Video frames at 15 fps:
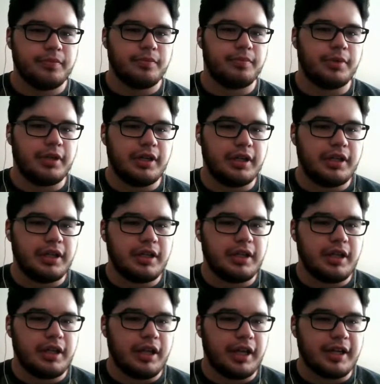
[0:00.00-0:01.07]
But
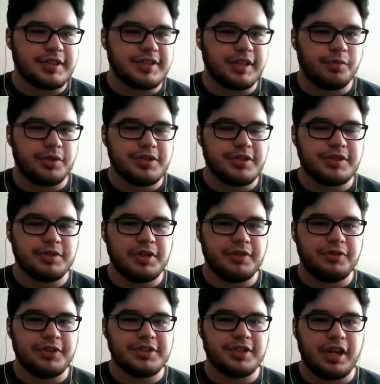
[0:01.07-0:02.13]
like I said,
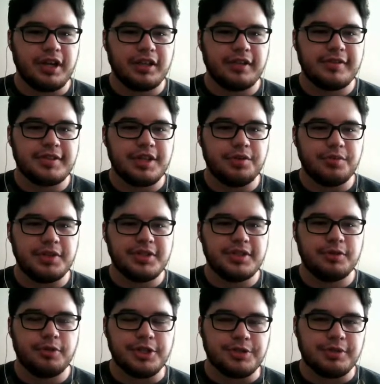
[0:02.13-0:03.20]
if he's not Levitate
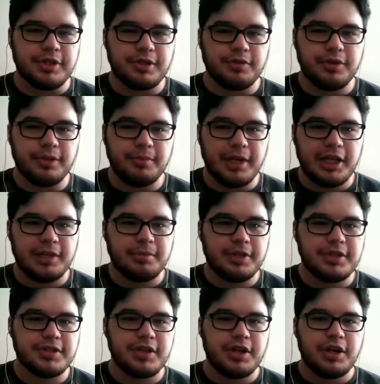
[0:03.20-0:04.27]
Weezing, once we get rid of
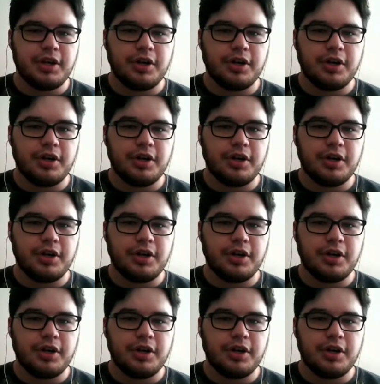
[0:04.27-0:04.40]
Mandibuzz,